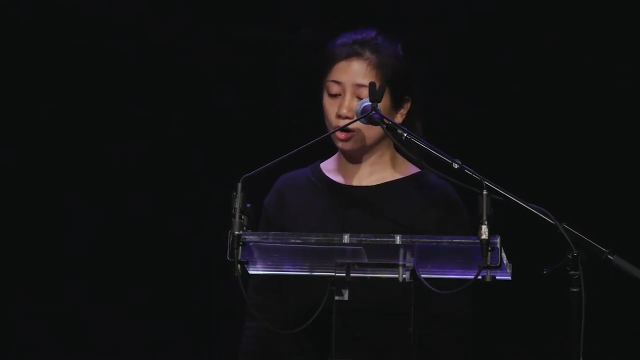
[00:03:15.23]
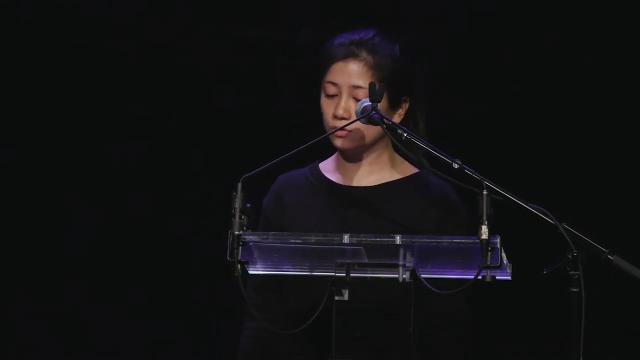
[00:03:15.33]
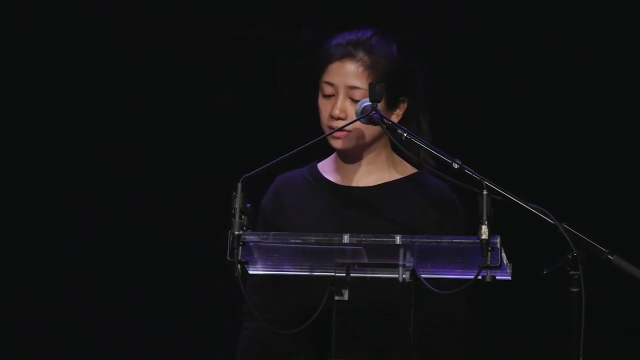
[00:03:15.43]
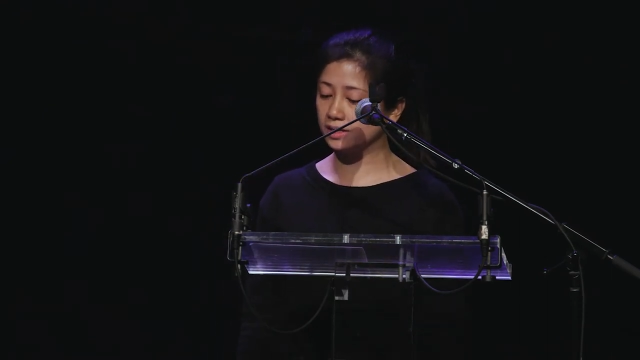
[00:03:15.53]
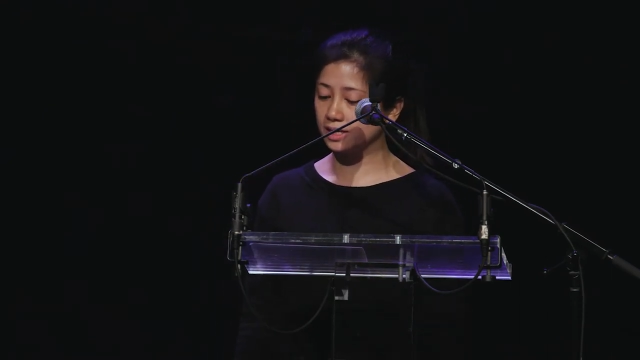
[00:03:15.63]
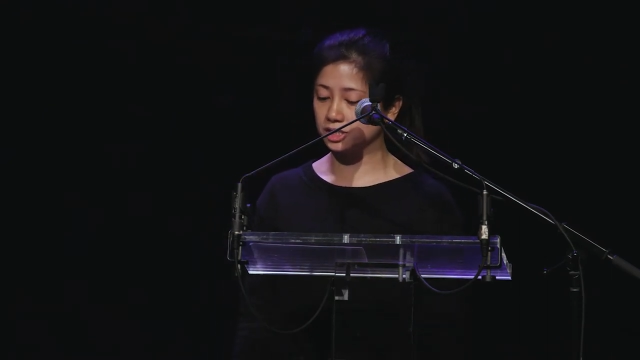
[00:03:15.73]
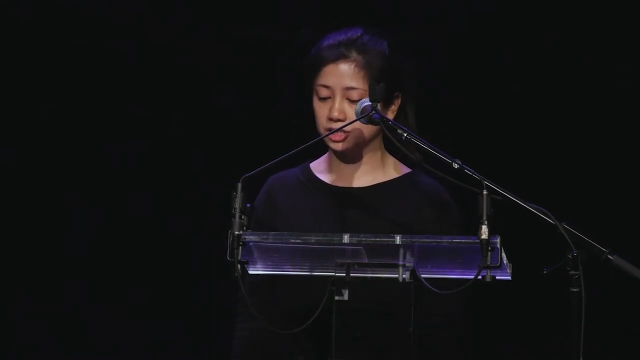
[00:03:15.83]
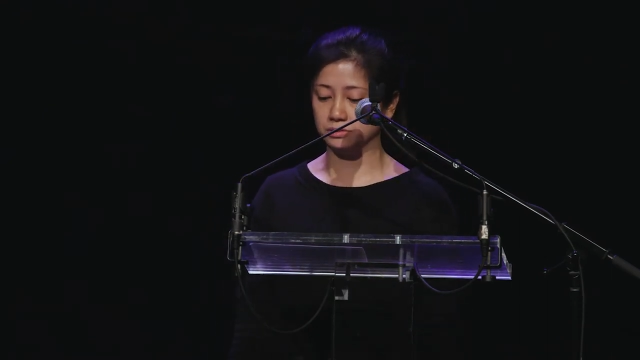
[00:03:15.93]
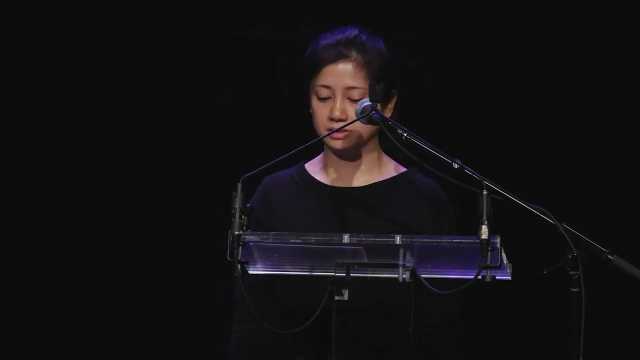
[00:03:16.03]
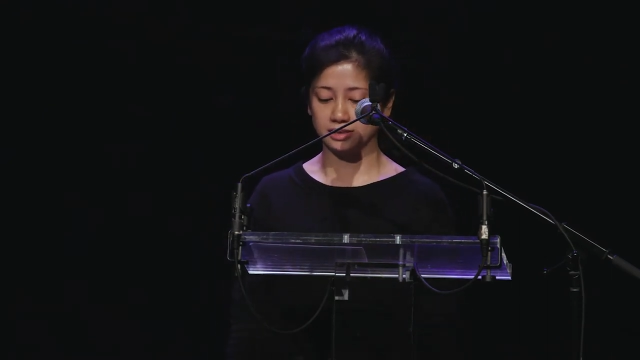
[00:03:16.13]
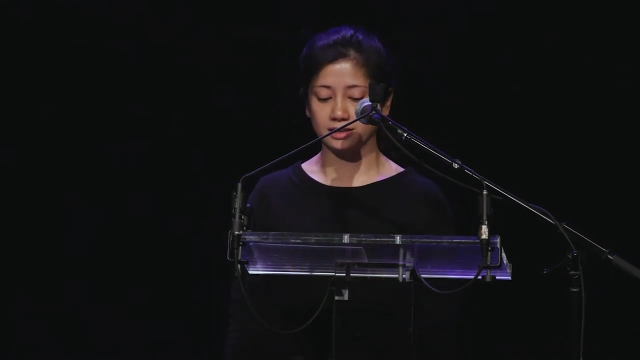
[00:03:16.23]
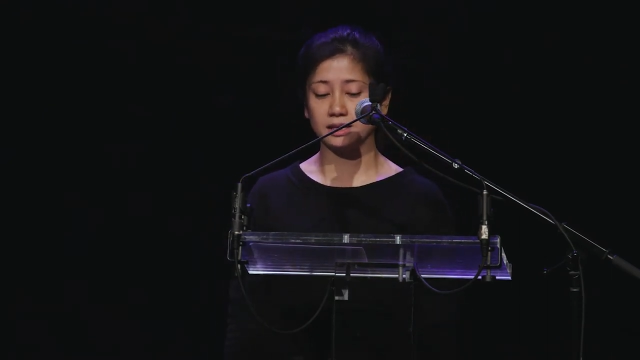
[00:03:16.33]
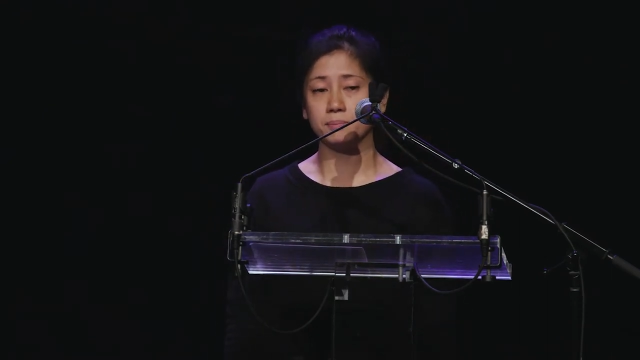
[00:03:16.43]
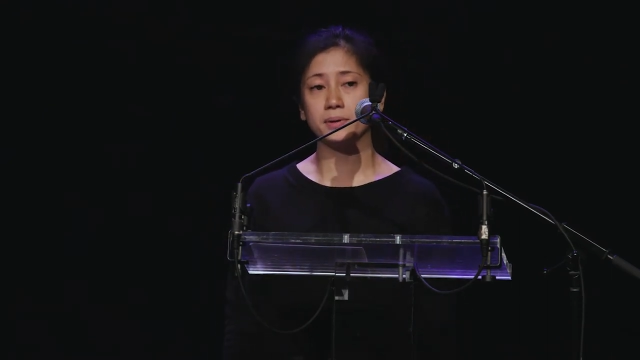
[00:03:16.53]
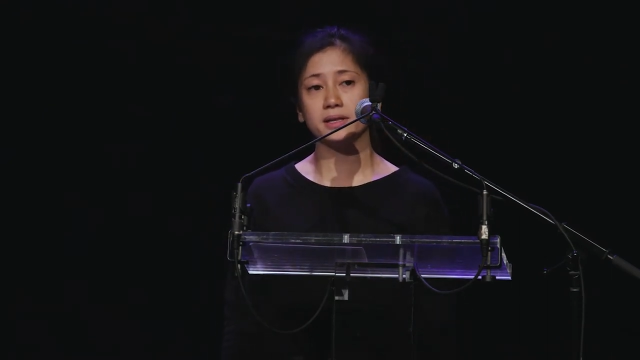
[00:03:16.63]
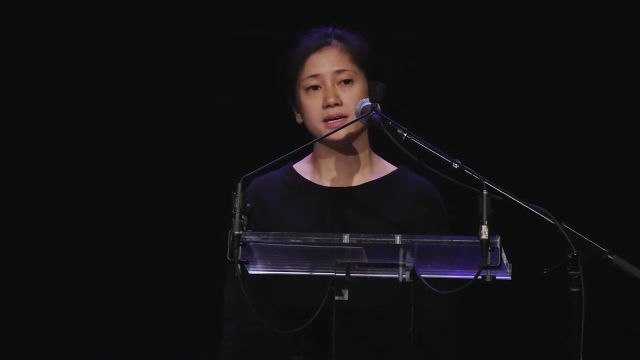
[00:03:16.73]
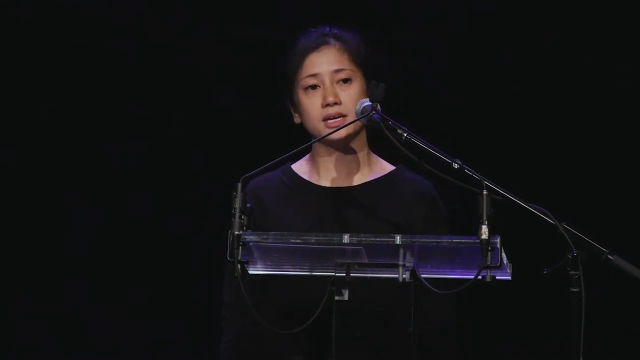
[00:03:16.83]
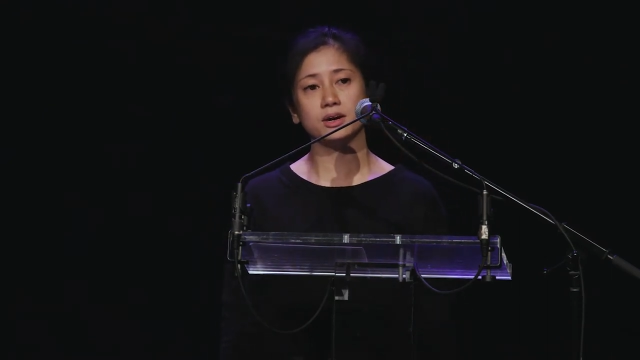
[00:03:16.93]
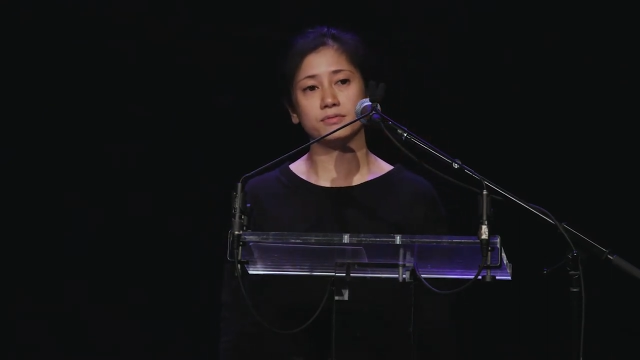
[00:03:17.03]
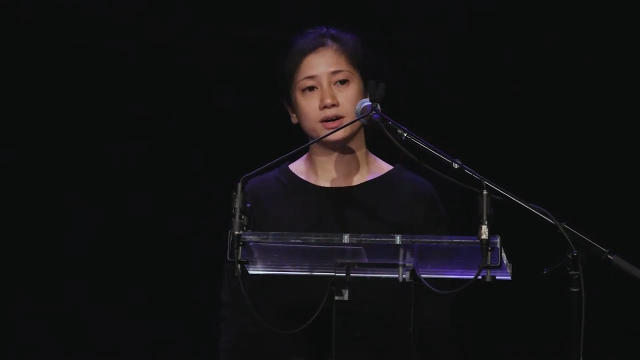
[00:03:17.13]
over the issues like the
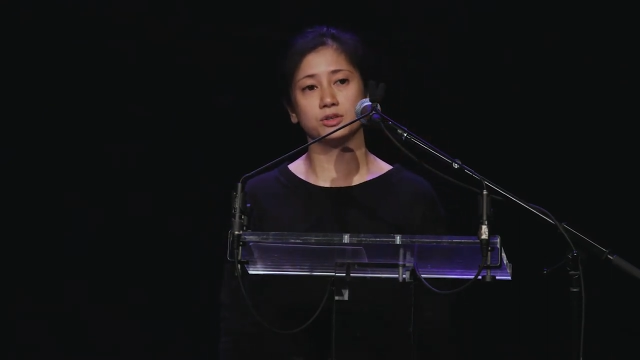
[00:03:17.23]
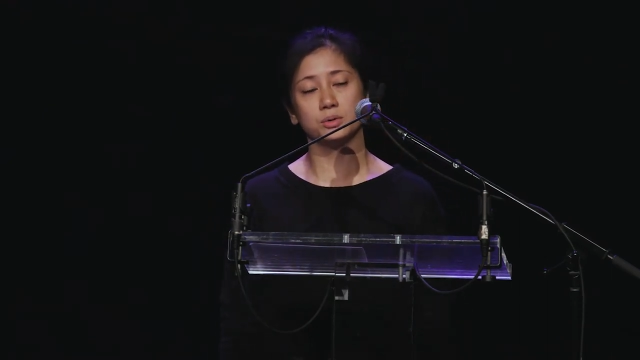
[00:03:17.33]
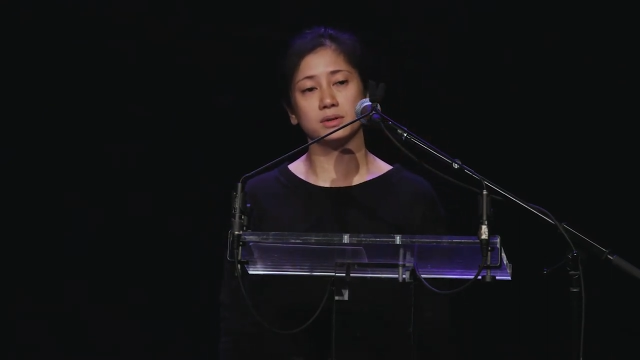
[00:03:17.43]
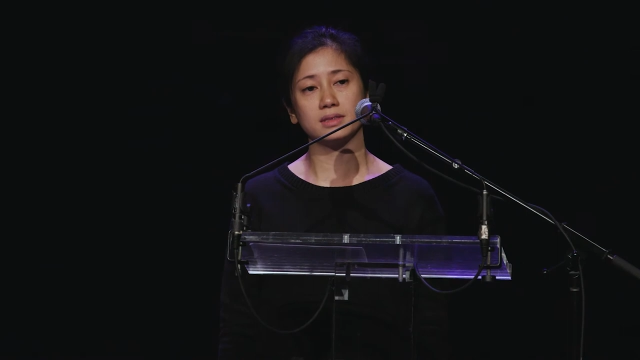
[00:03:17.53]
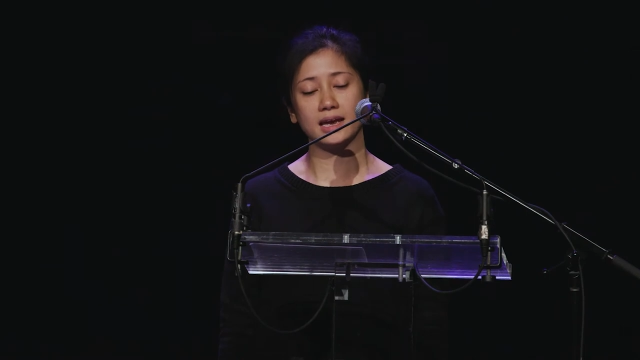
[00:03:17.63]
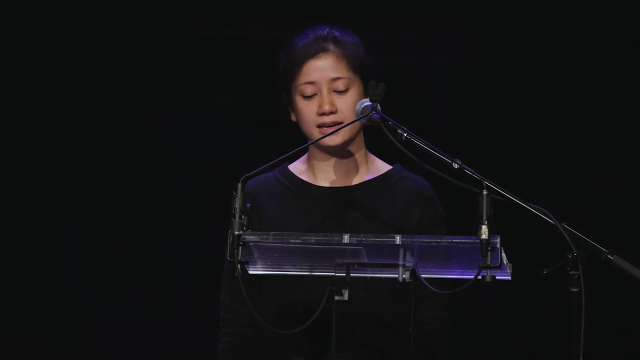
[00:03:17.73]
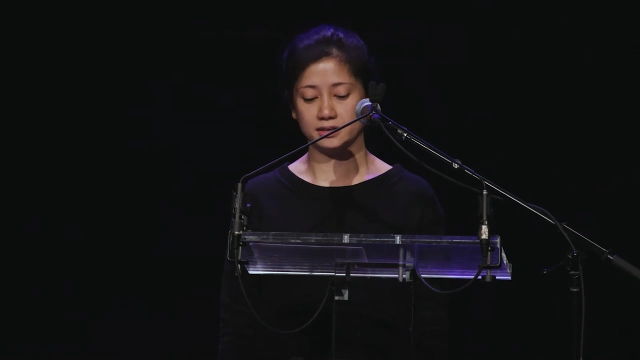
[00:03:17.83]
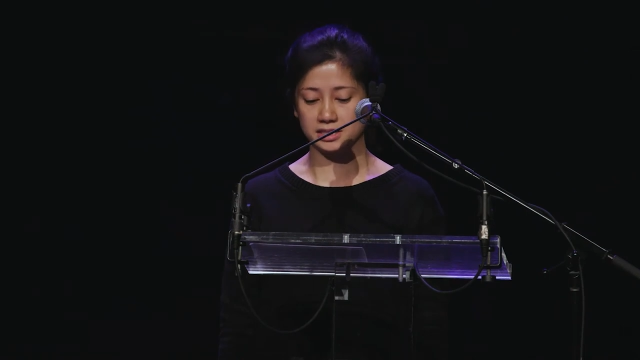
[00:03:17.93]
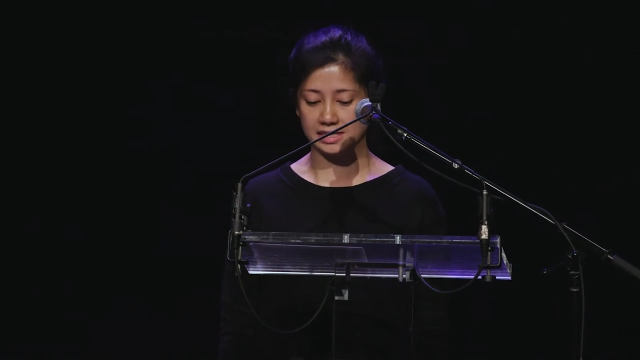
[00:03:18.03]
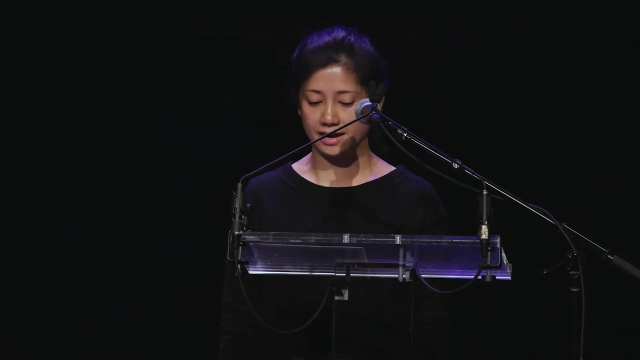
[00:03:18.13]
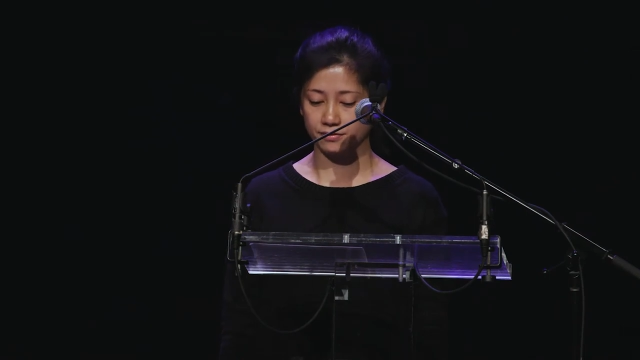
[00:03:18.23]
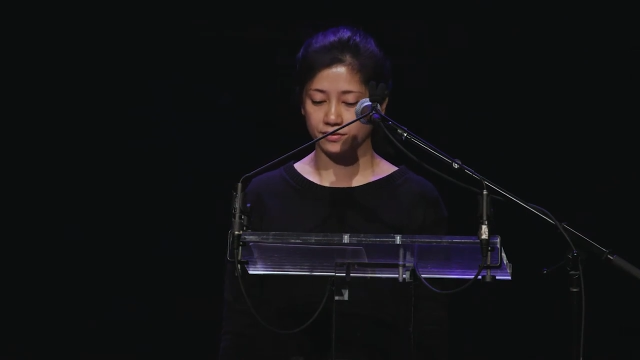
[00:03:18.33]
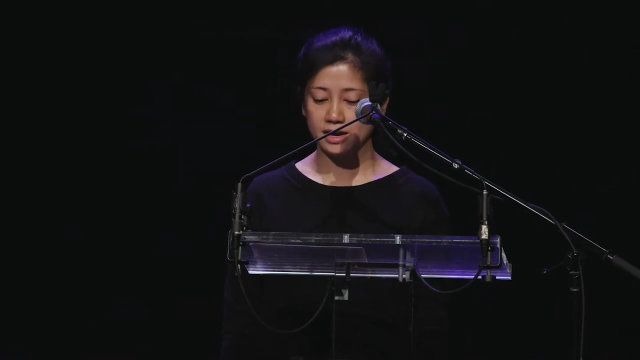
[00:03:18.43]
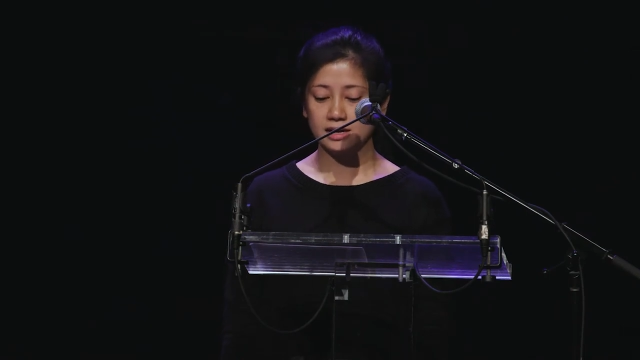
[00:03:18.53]
ability of our youth and our staff